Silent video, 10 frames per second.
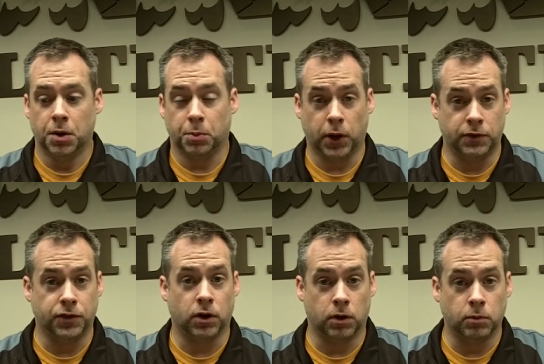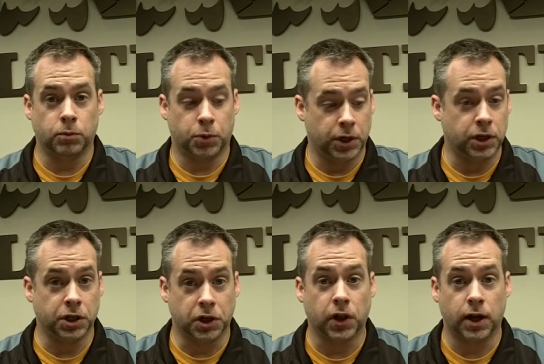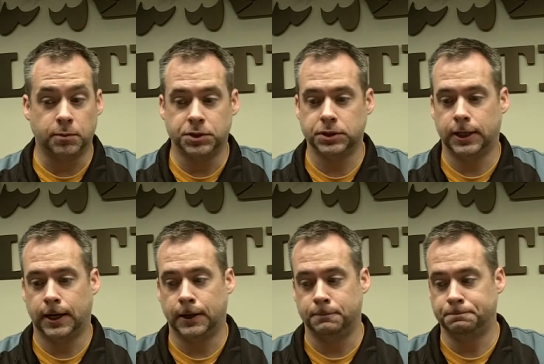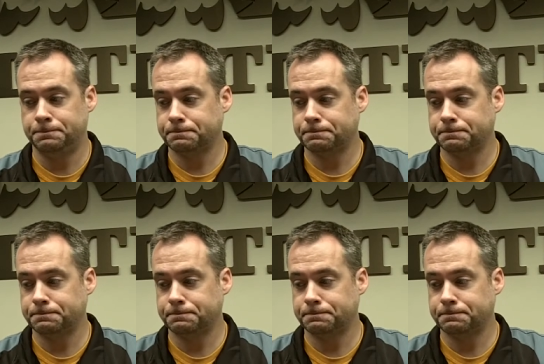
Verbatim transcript: played for pretty good clubs. Um,